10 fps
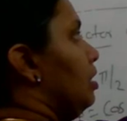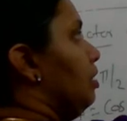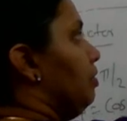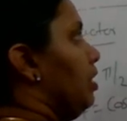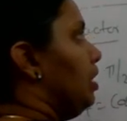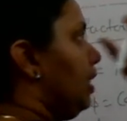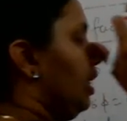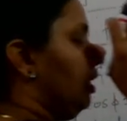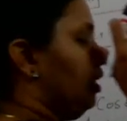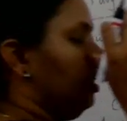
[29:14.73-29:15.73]
the work
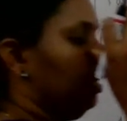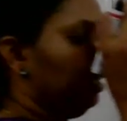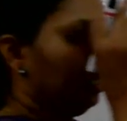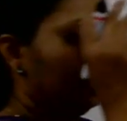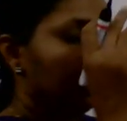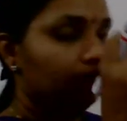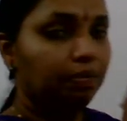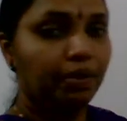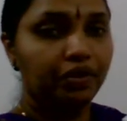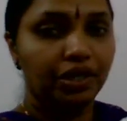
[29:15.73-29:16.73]
done, that is the
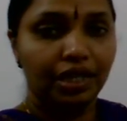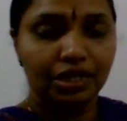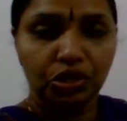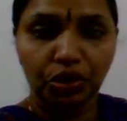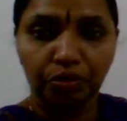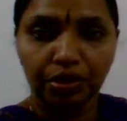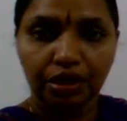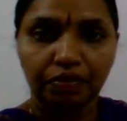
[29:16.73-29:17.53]
power consumed,